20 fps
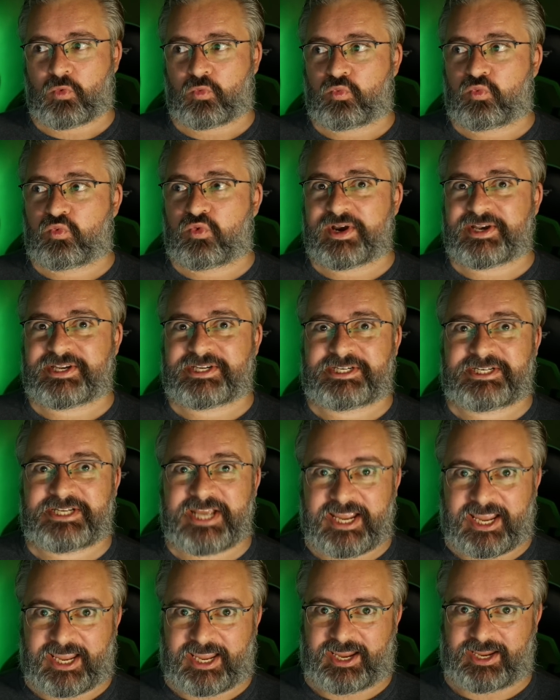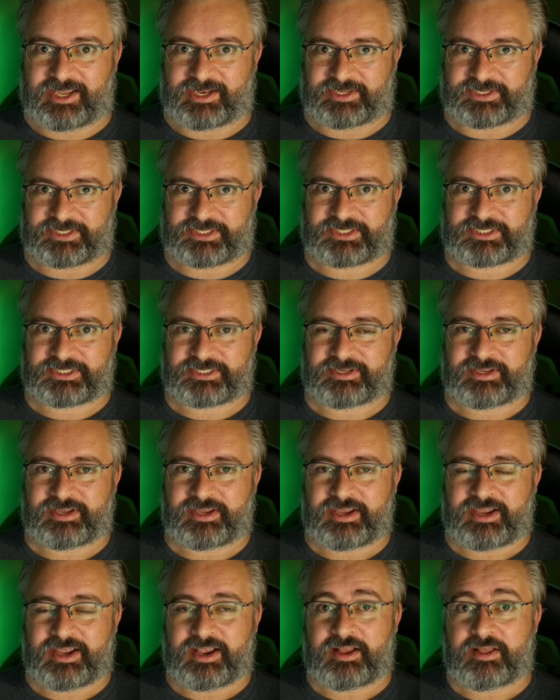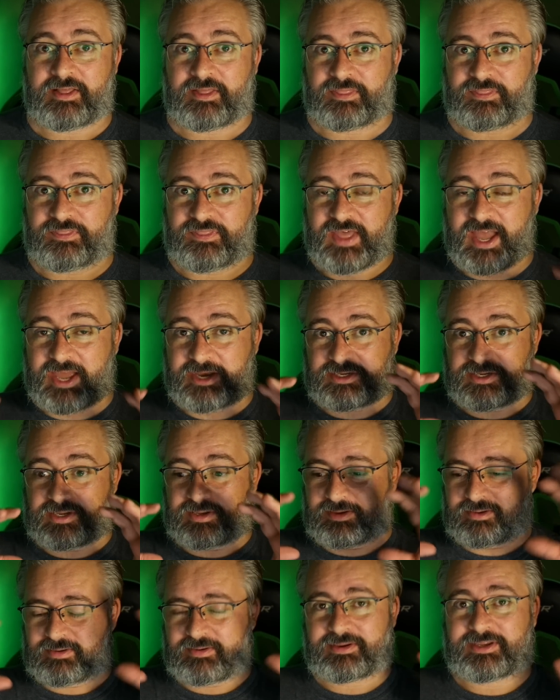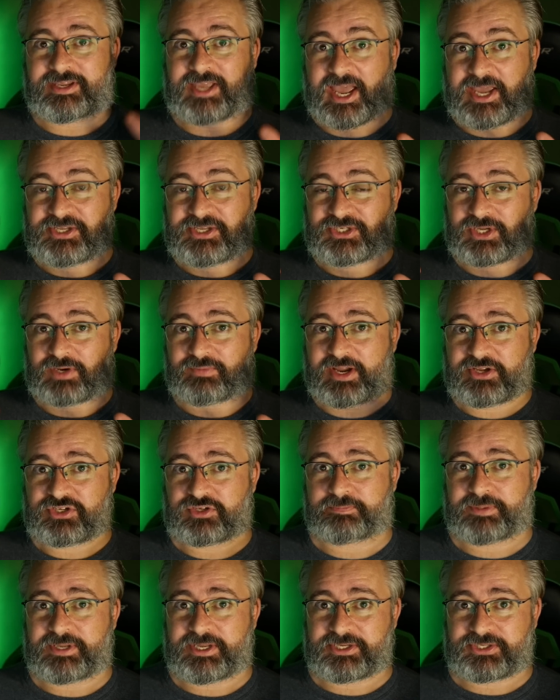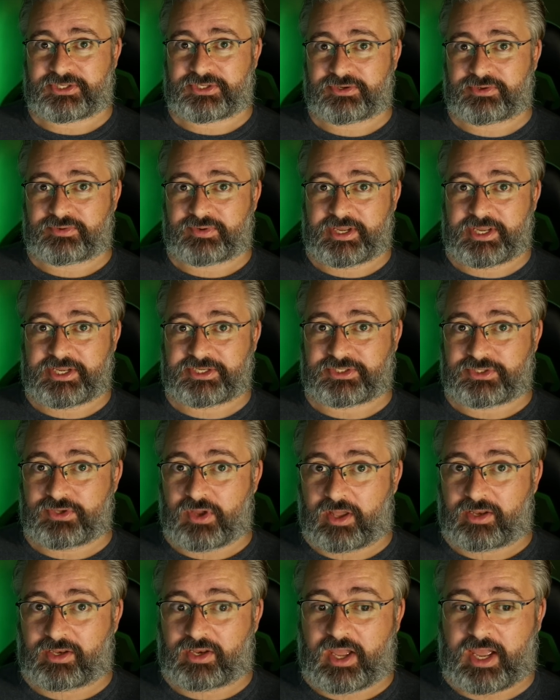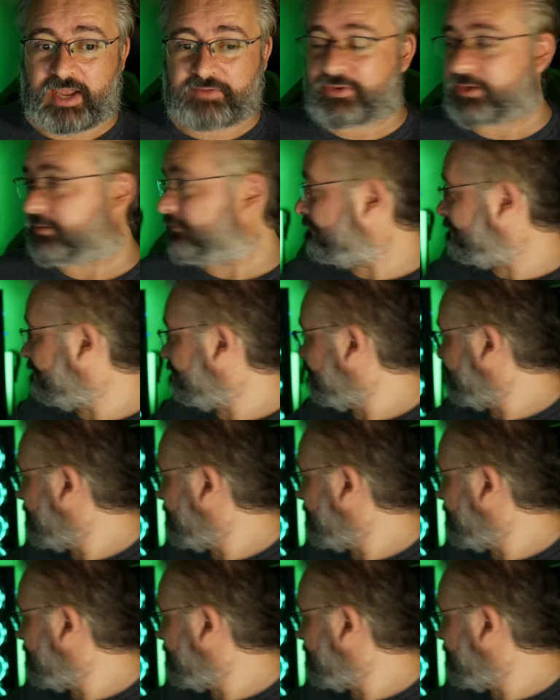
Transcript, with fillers: Ridiculous. That case around your PSU is not live. Look.